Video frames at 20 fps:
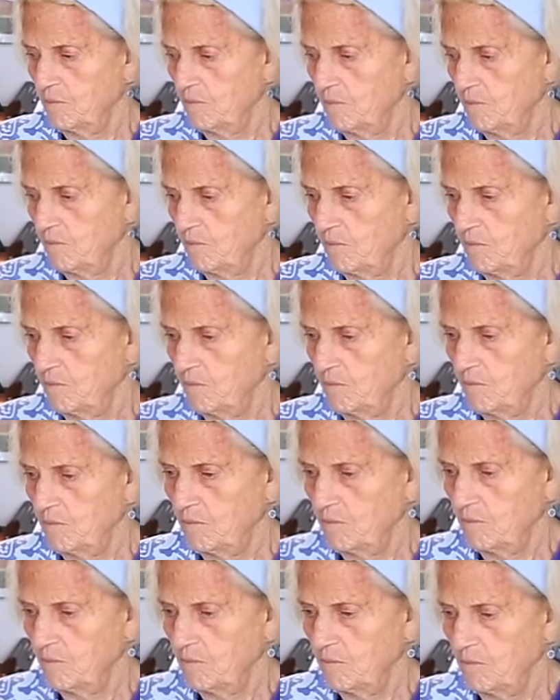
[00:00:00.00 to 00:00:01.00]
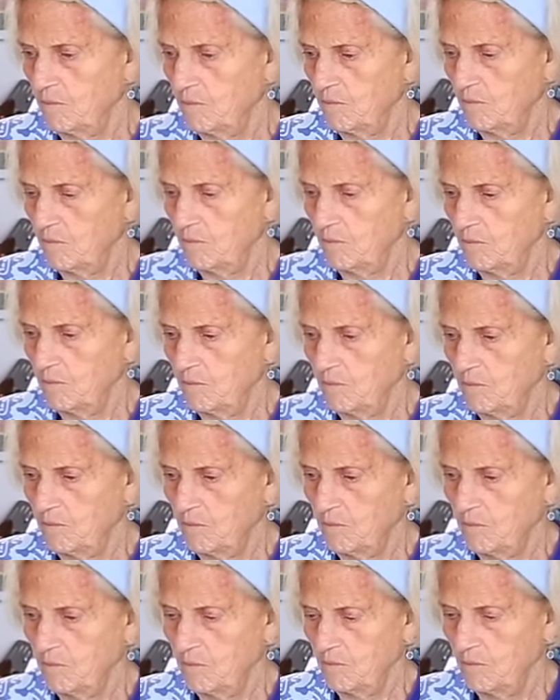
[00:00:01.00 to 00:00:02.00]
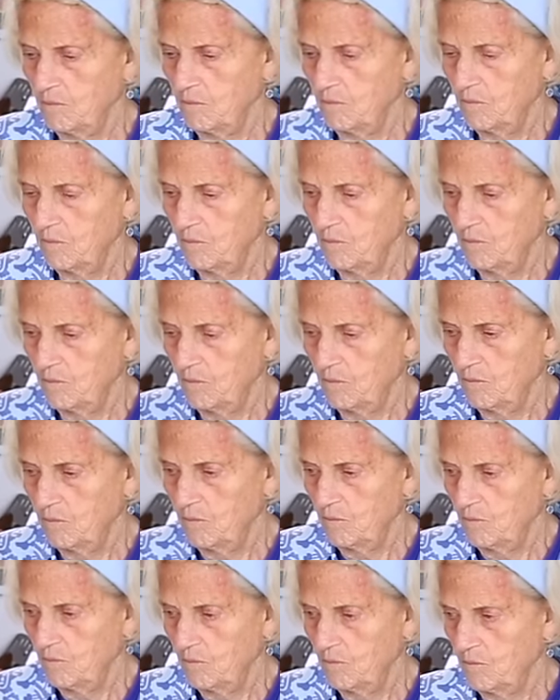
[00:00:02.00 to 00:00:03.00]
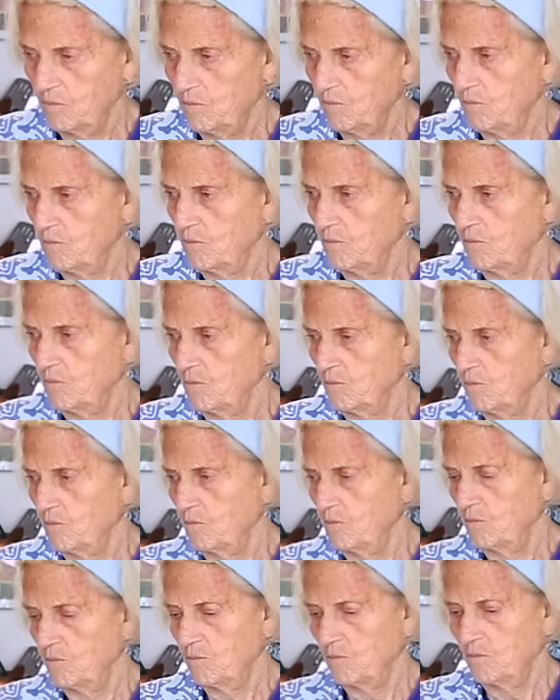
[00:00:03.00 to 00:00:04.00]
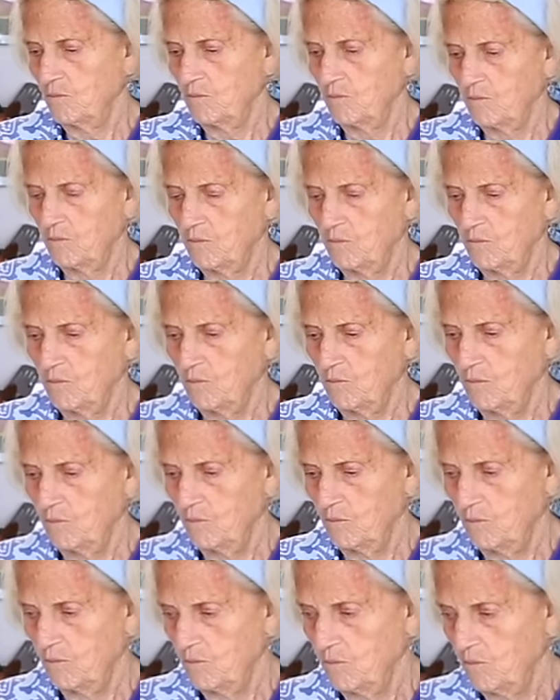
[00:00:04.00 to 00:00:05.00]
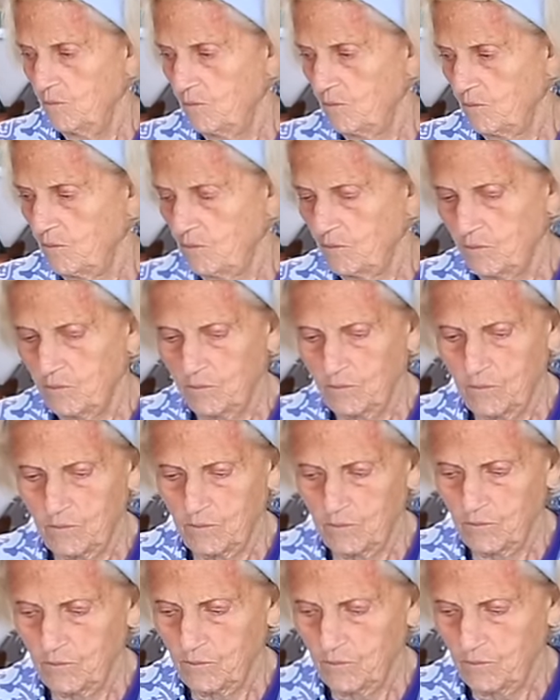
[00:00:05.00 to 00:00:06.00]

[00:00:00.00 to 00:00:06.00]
[no speech]